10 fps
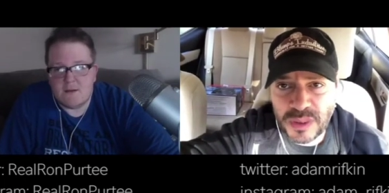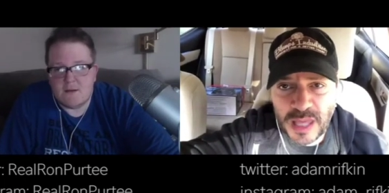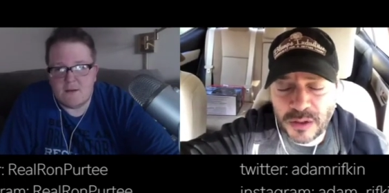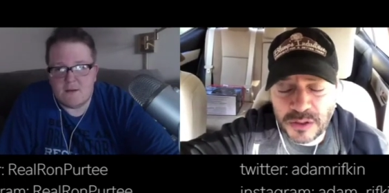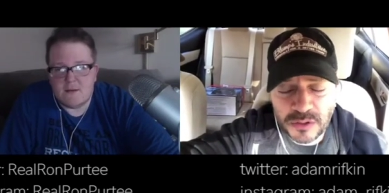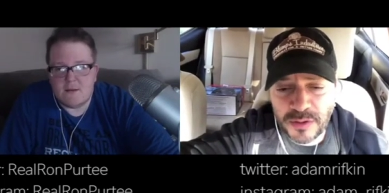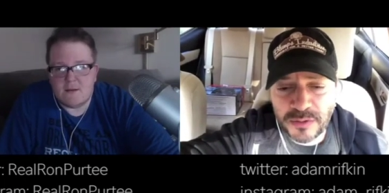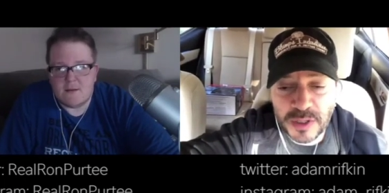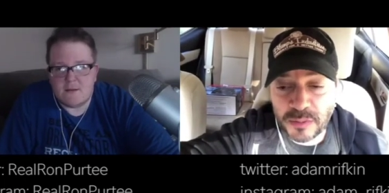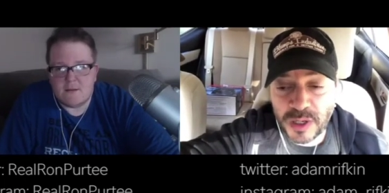Speaker 1: without the
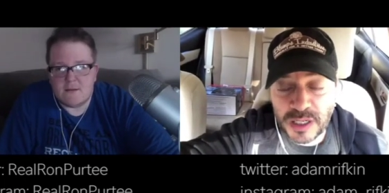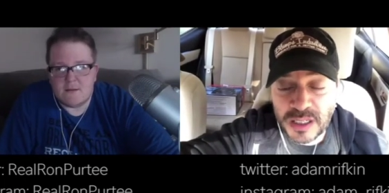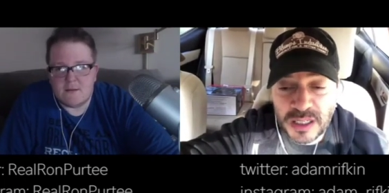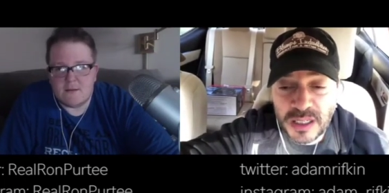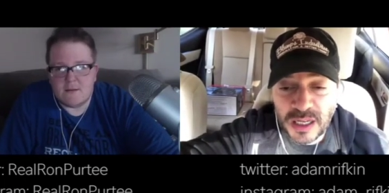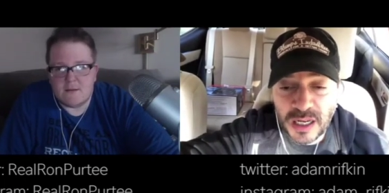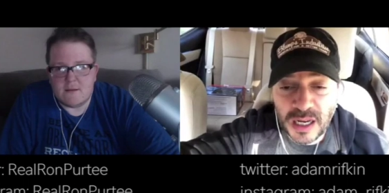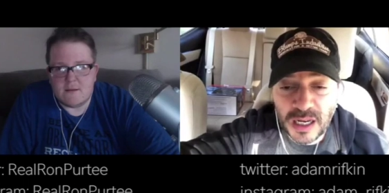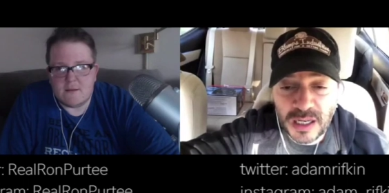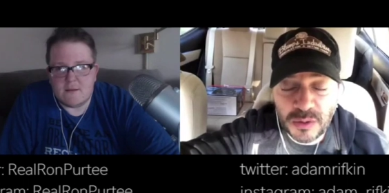crowdfunding. But
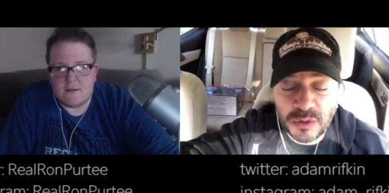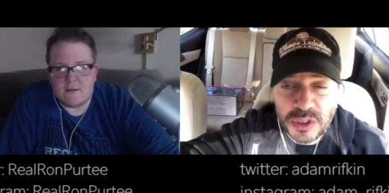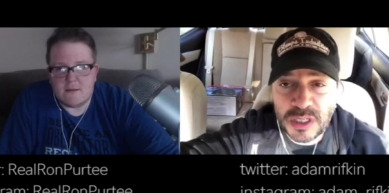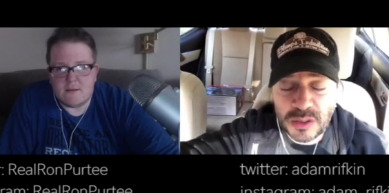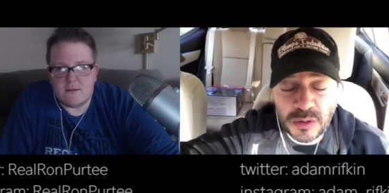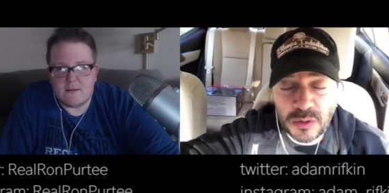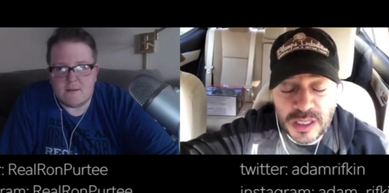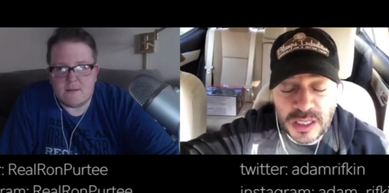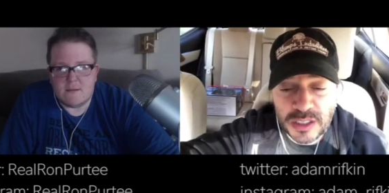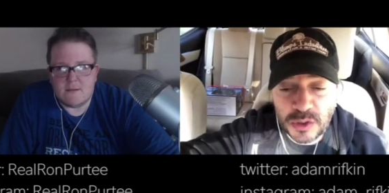uh, it was it,
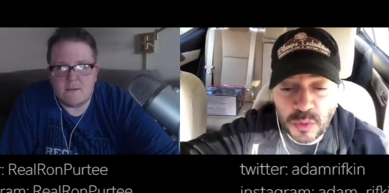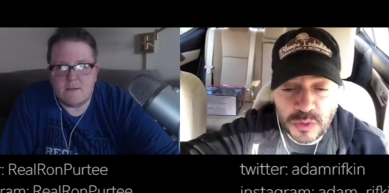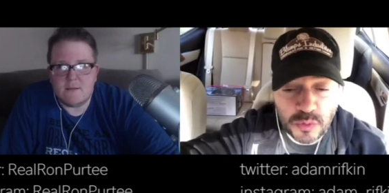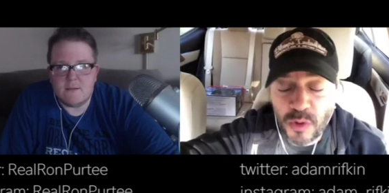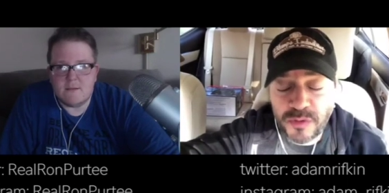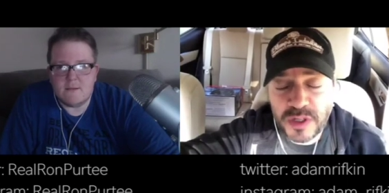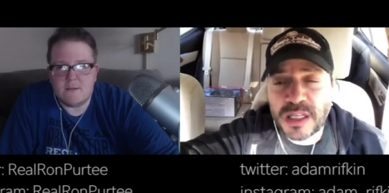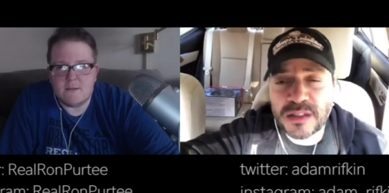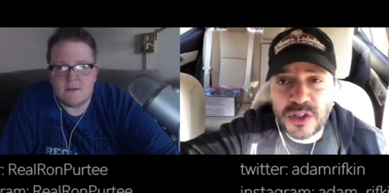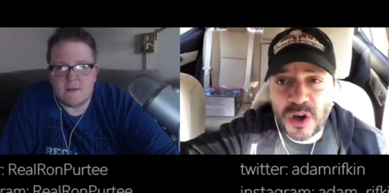it just was
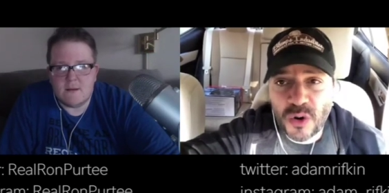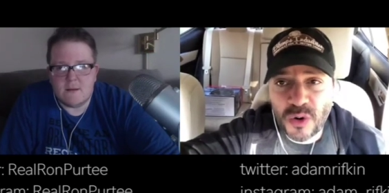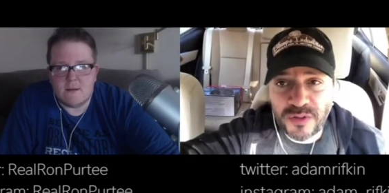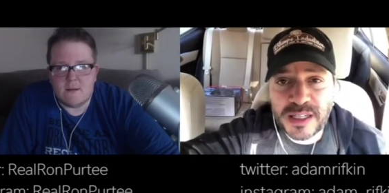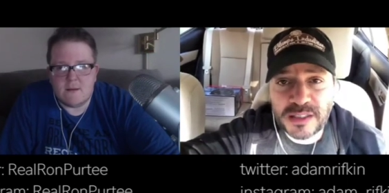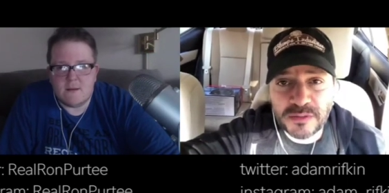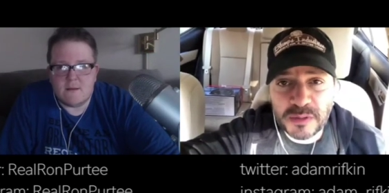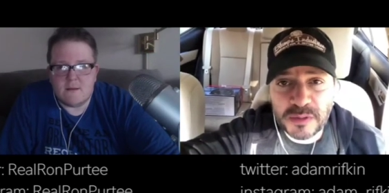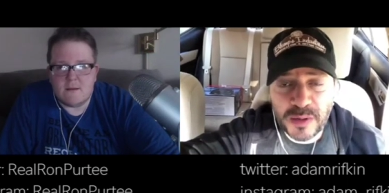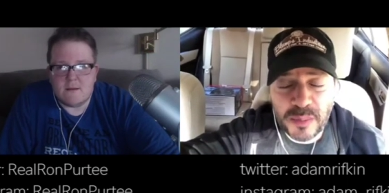woven in so
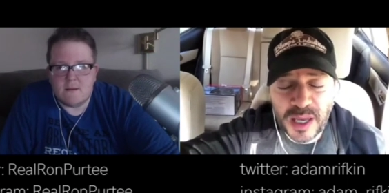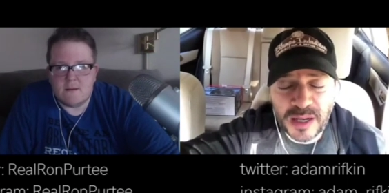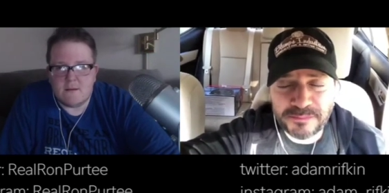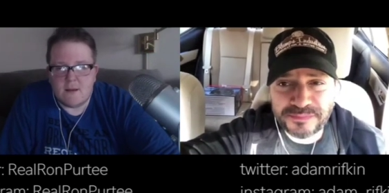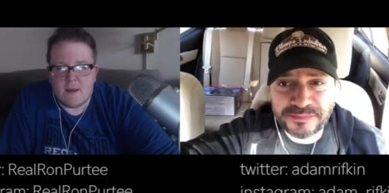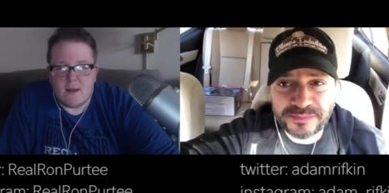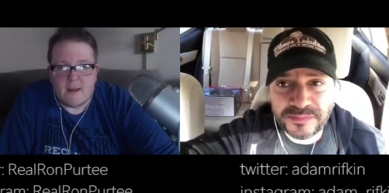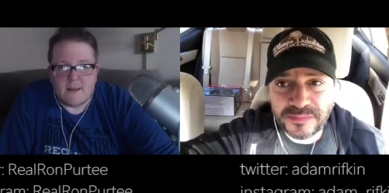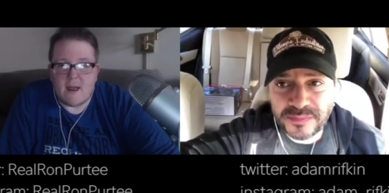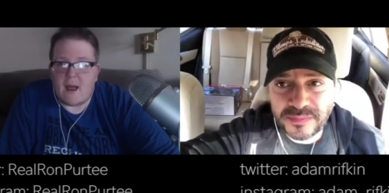effectively by Penn.
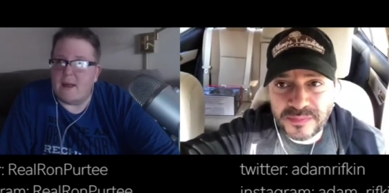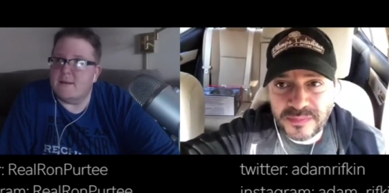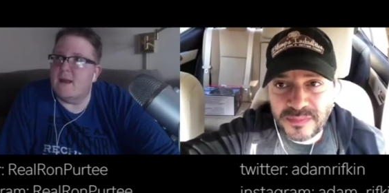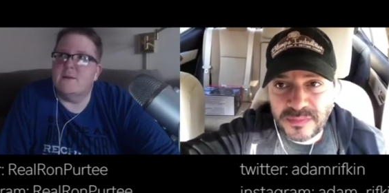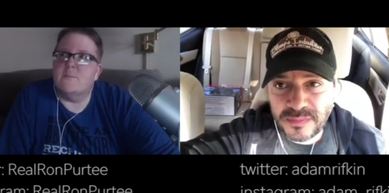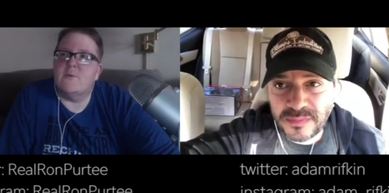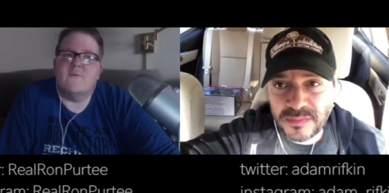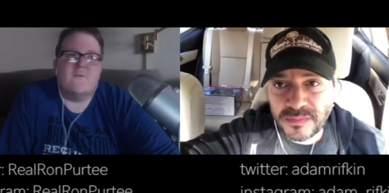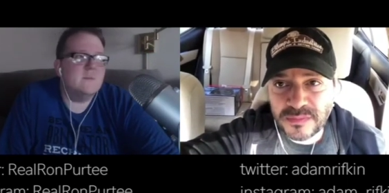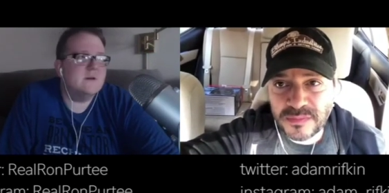
Speaker 2: Yeah, and, and the
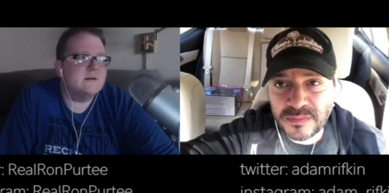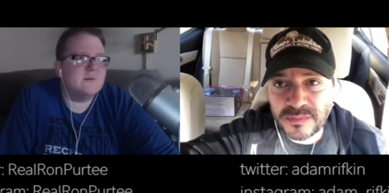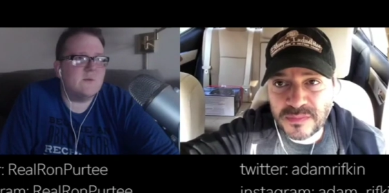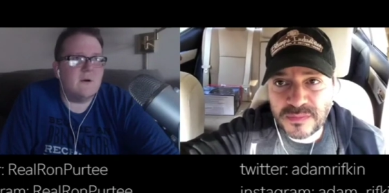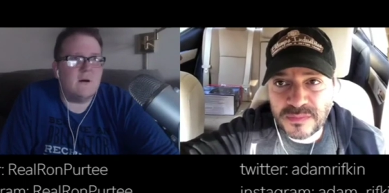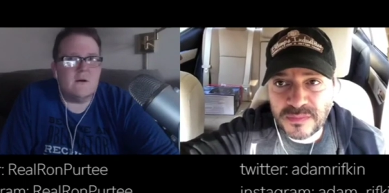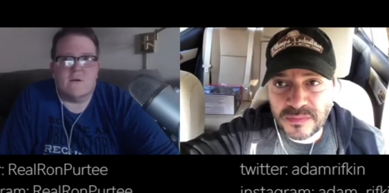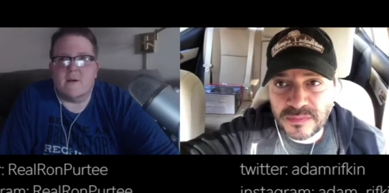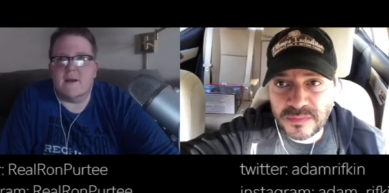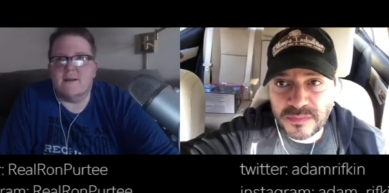performances were all
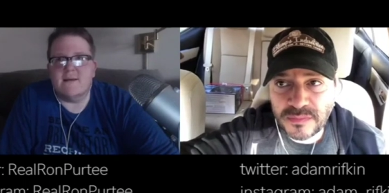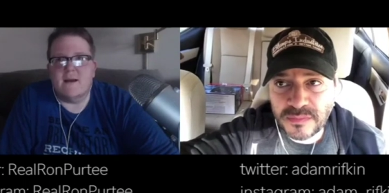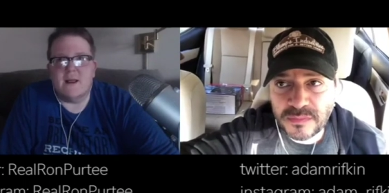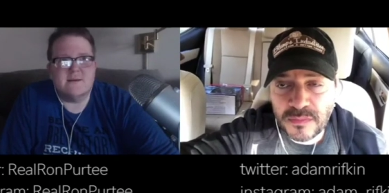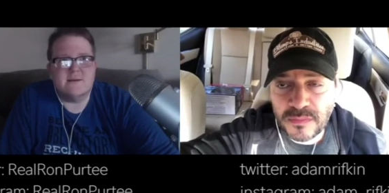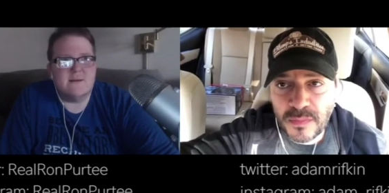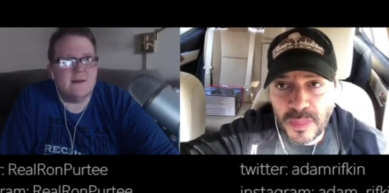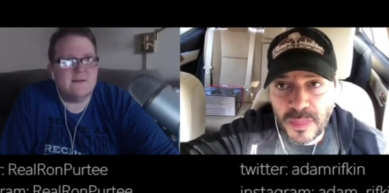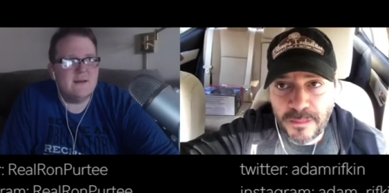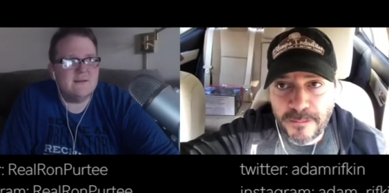great. I mean, I
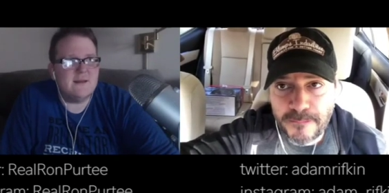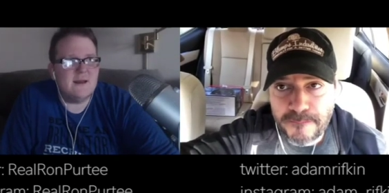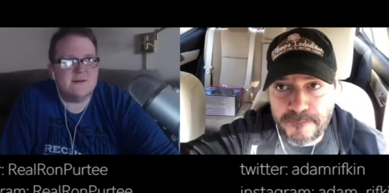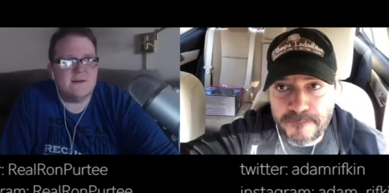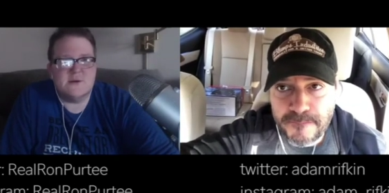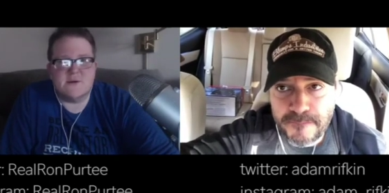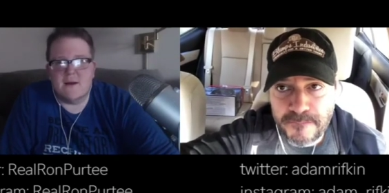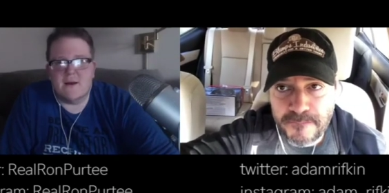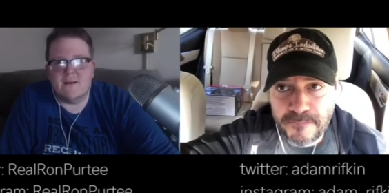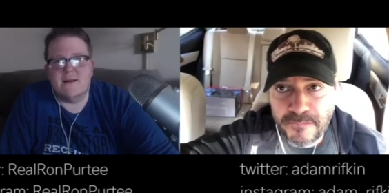it, it, I saw
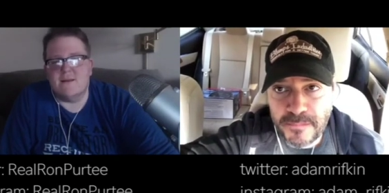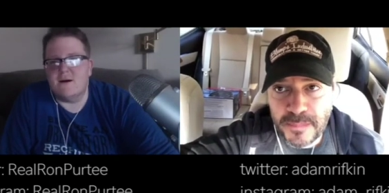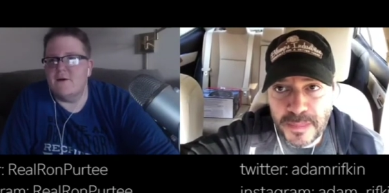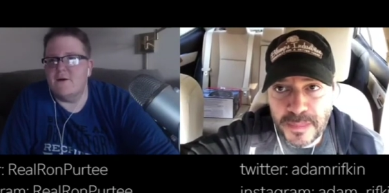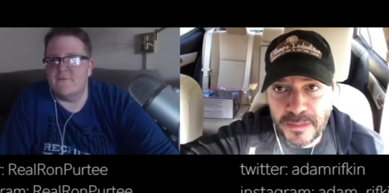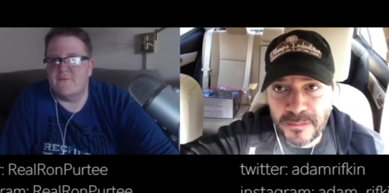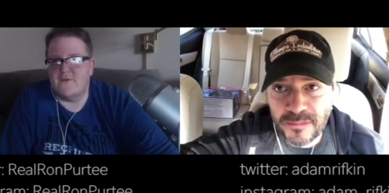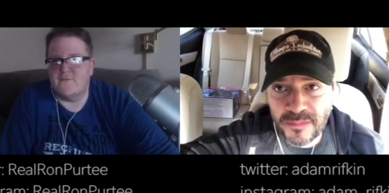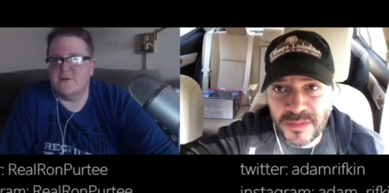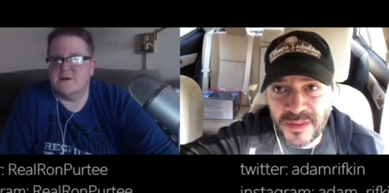Mr. L.A. Law for,
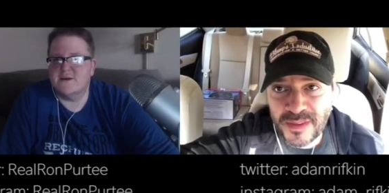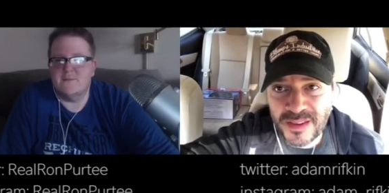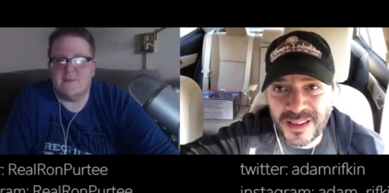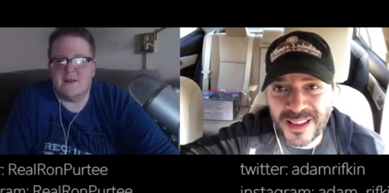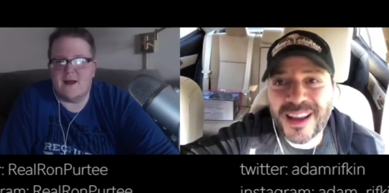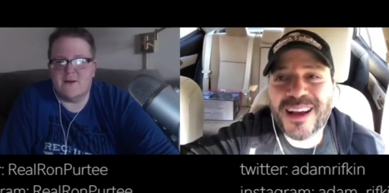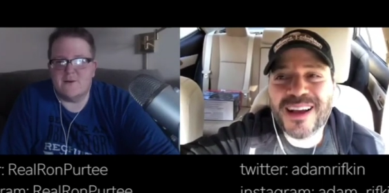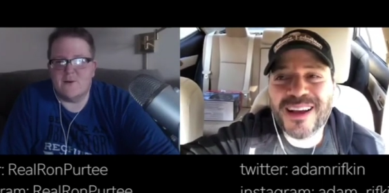for the first time, and I don't